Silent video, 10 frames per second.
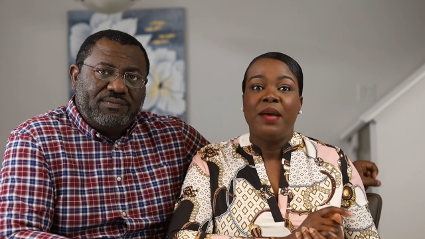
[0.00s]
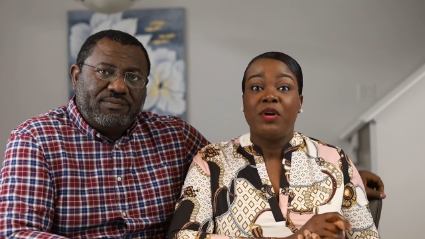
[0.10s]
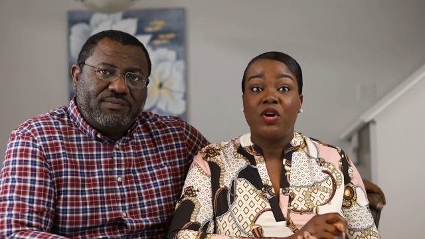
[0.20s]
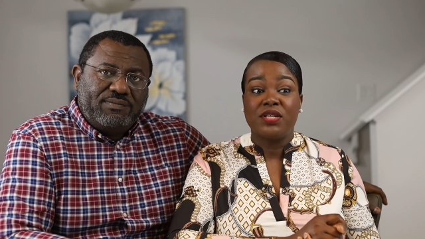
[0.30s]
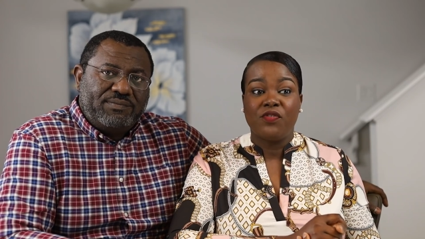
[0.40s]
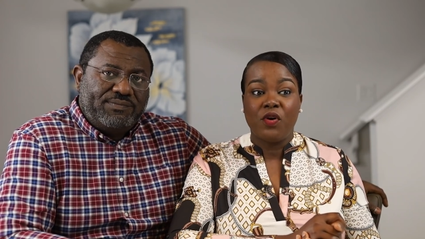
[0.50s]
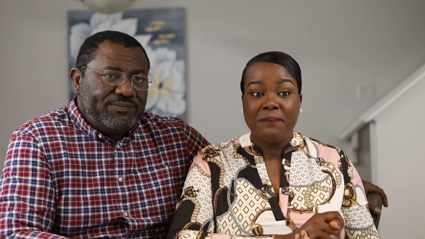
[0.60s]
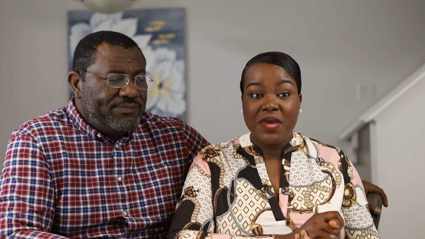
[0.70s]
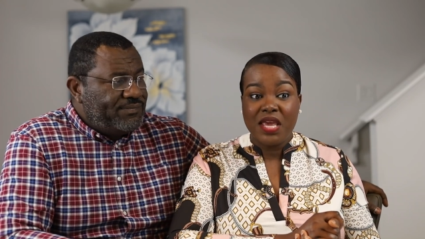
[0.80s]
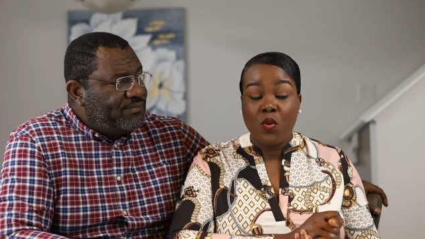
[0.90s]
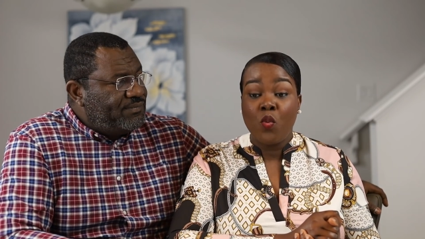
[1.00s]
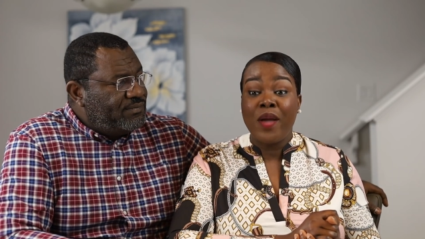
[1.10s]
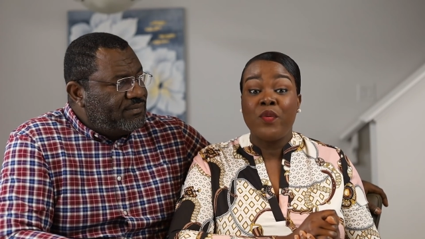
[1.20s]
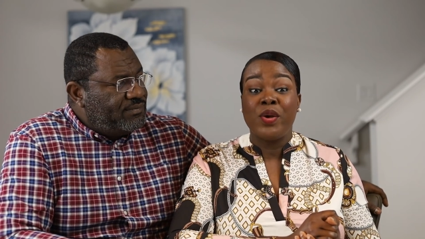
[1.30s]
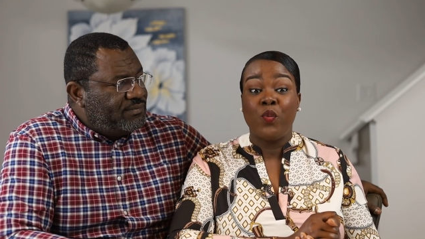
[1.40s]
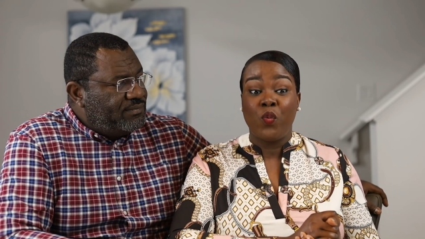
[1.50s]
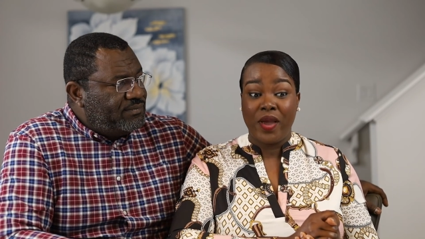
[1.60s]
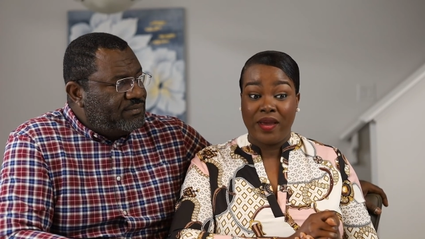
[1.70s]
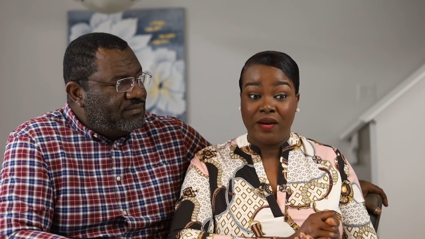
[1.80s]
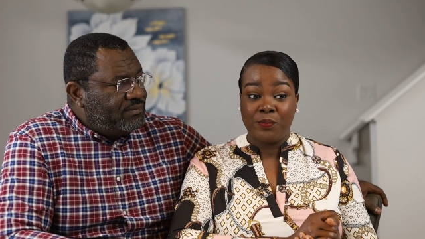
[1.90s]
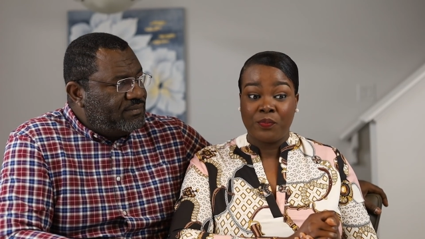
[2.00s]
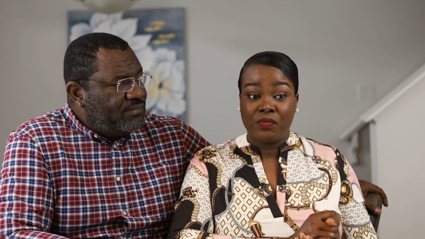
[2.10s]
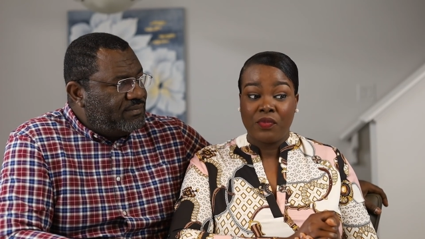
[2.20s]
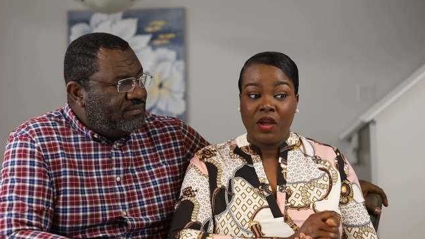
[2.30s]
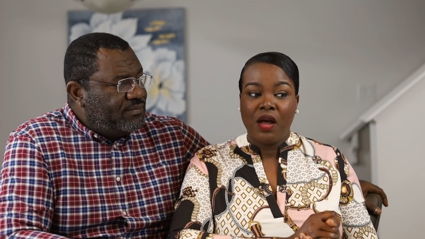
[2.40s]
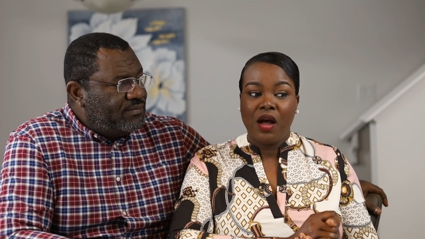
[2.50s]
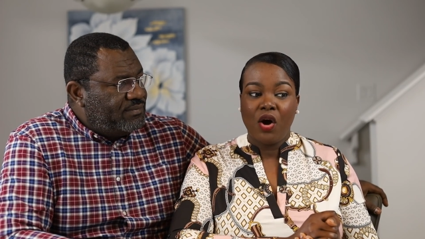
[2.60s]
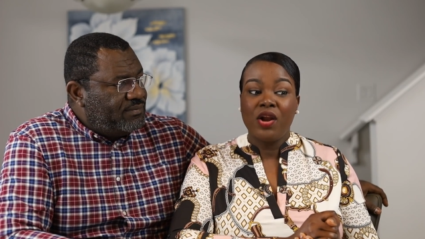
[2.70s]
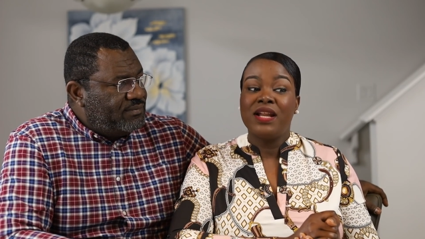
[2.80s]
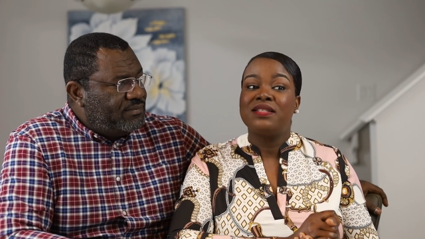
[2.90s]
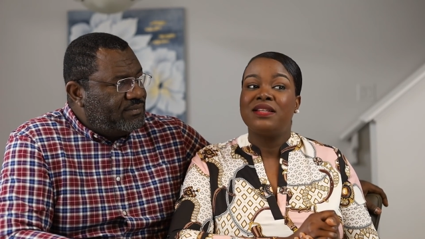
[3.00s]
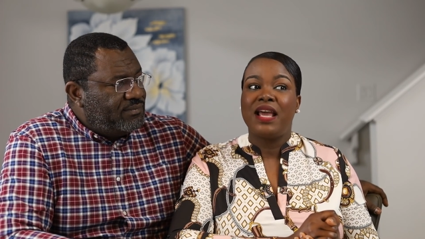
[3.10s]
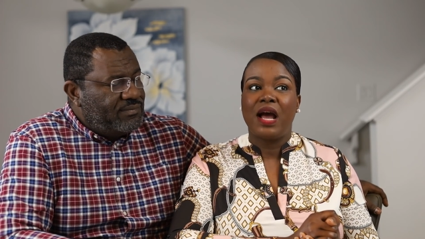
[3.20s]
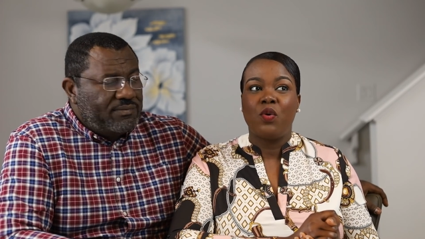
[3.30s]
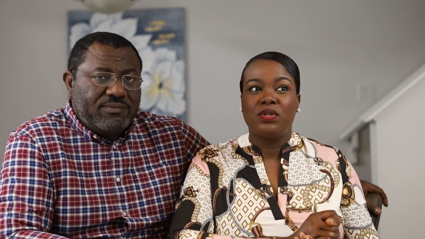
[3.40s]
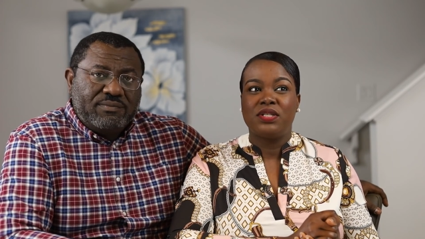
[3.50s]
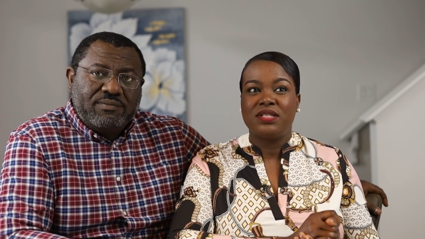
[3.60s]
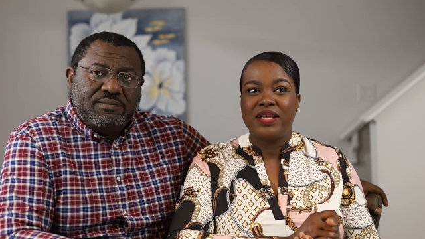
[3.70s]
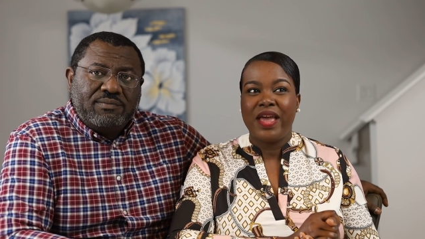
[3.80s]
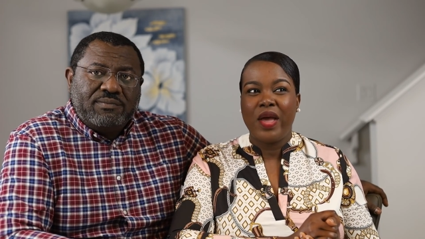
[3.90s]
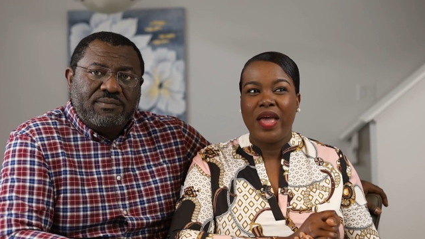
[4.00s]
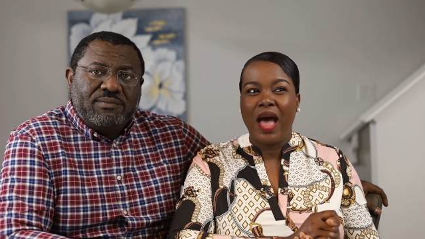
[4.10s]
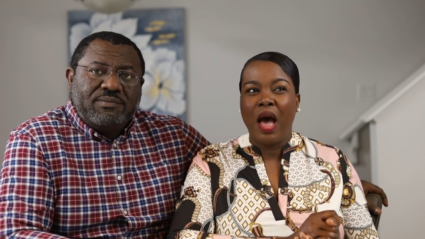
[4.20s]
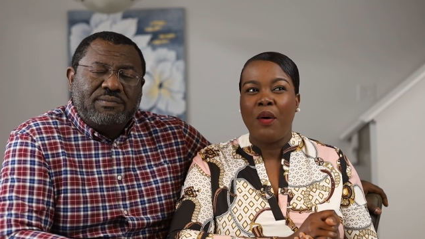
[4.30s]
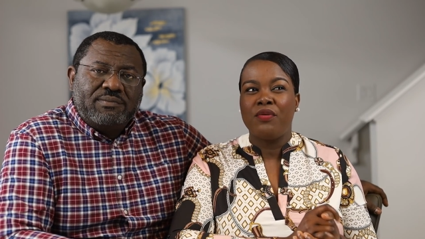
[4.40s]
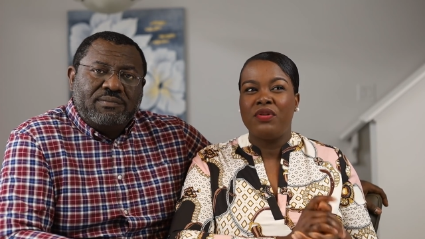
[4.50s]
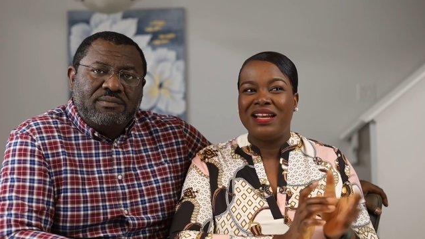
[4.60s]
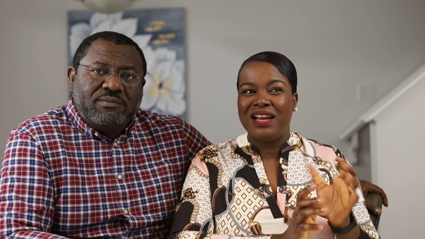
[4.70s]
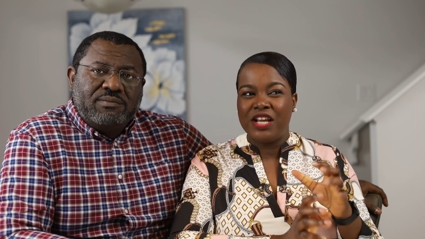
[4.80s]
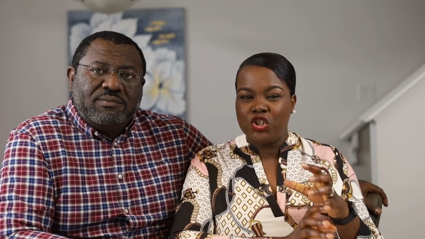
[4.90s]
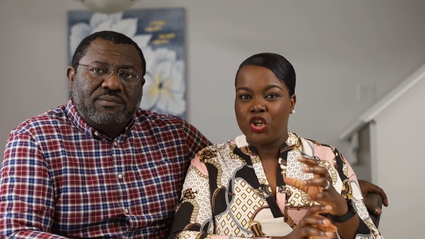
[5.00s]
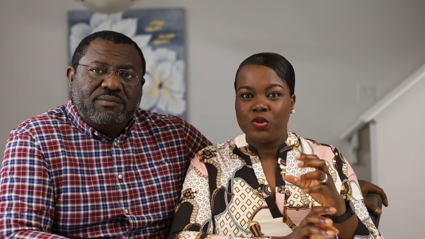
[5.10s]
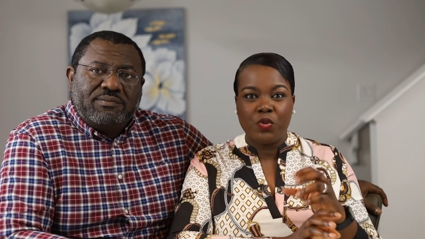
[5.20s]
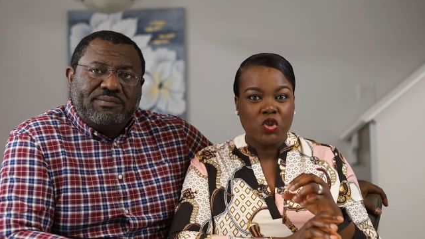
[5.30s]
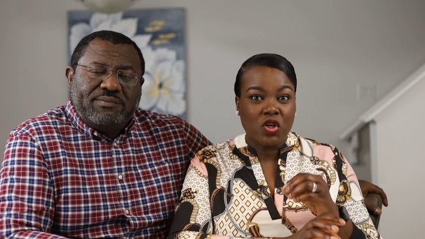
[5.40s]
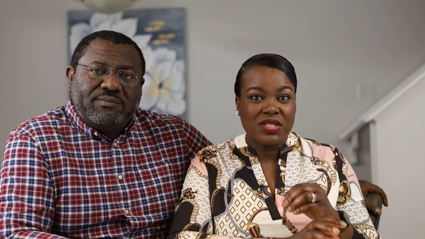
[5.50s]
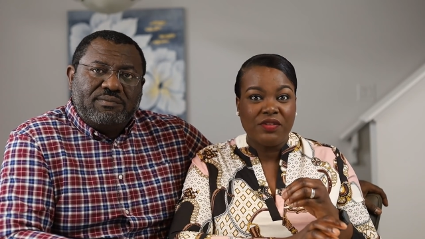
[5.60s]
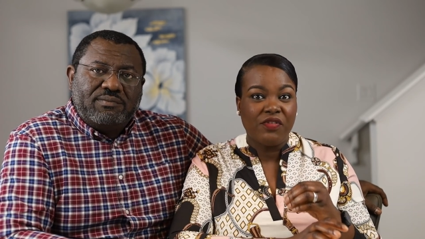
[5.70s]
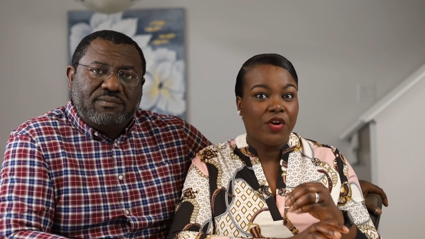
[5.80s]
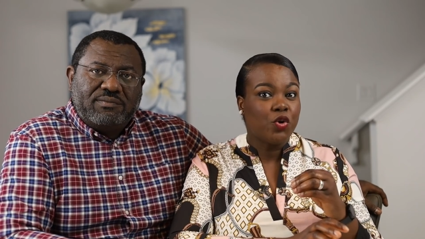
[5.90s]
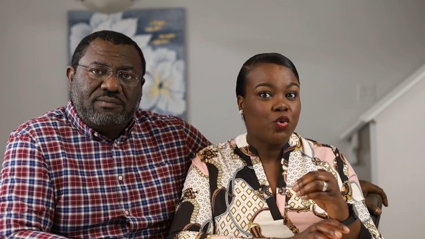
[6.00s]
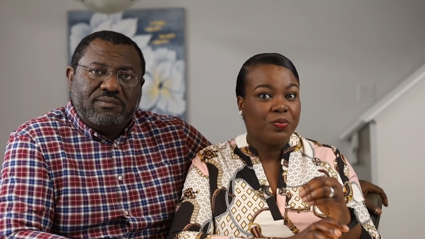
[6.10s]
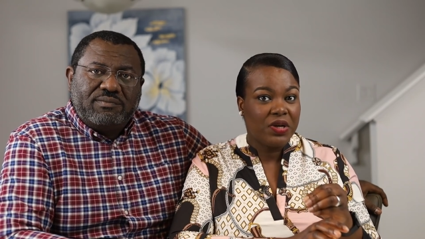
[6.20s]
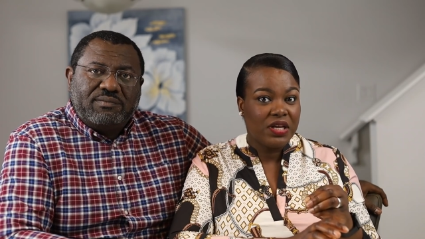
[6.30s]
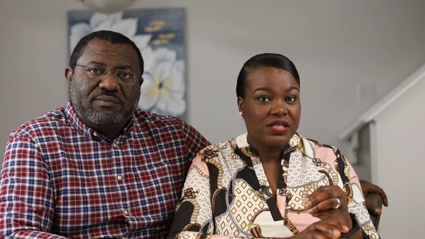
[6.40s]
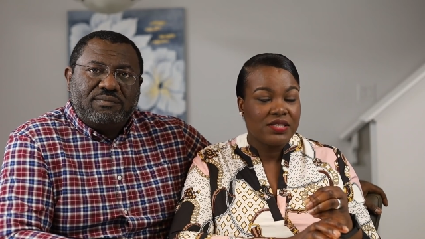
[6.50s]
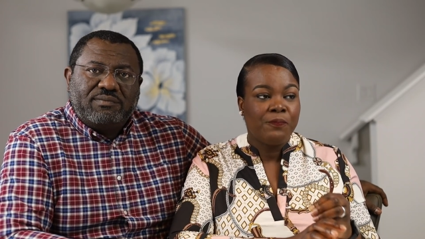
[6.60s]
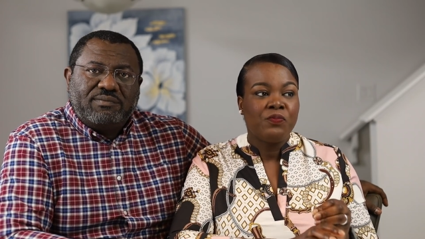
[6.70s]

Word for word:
Speaker 1: Because for me, where we were, honestly, I would say our relationship was not in a very good place.